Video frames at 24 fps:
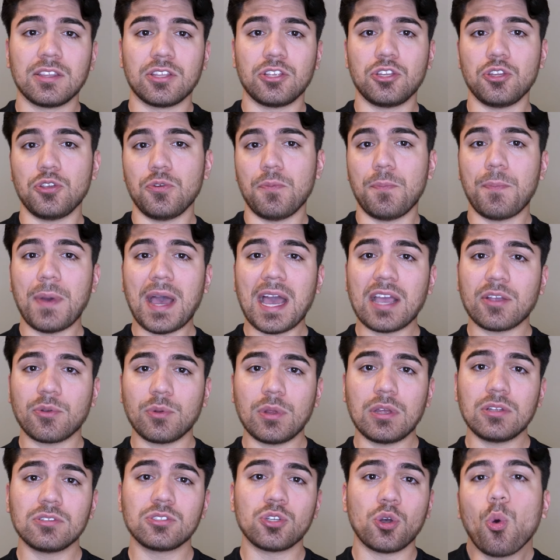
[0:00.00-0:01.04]
the new
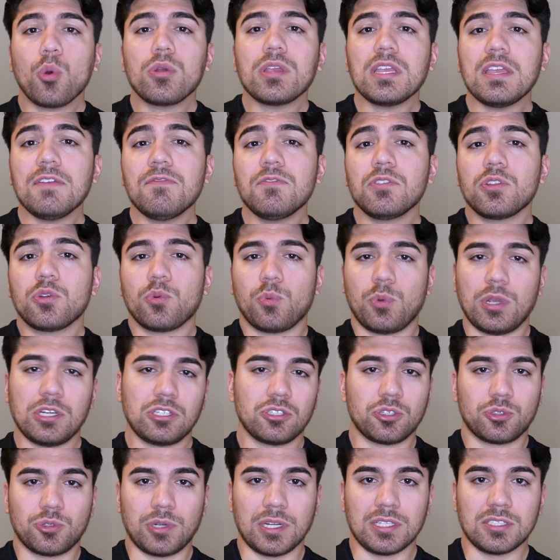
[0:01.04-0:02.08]
backgrounds, or even the
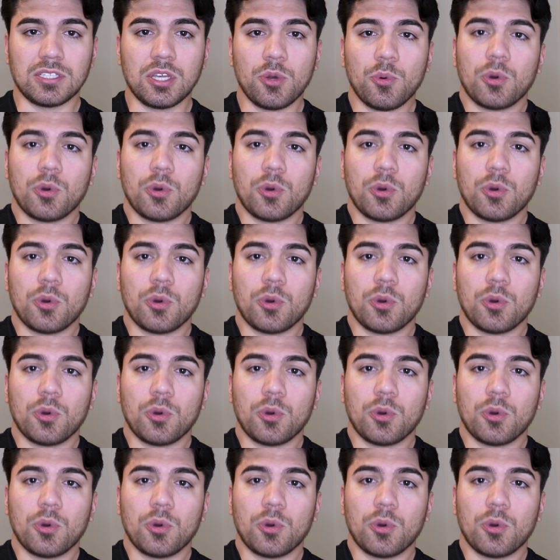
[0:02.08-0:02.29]
racial traits